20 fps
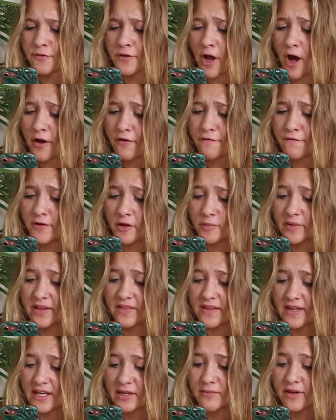not
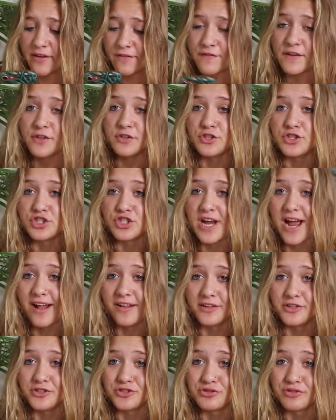filming the In My Feels
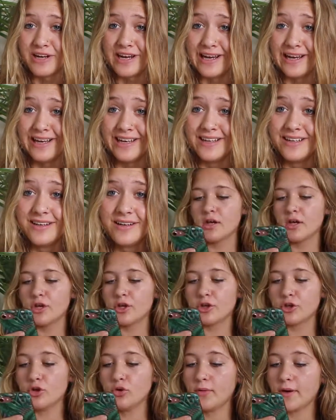challenge right?
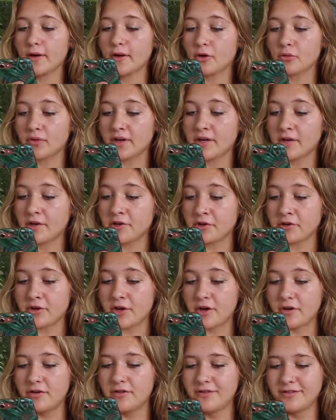You wear a ring on your
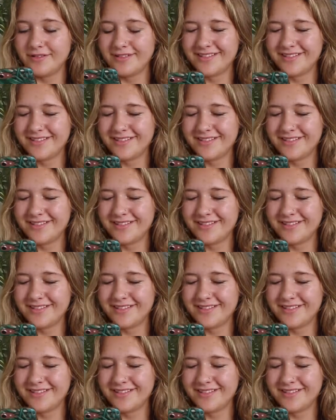nose.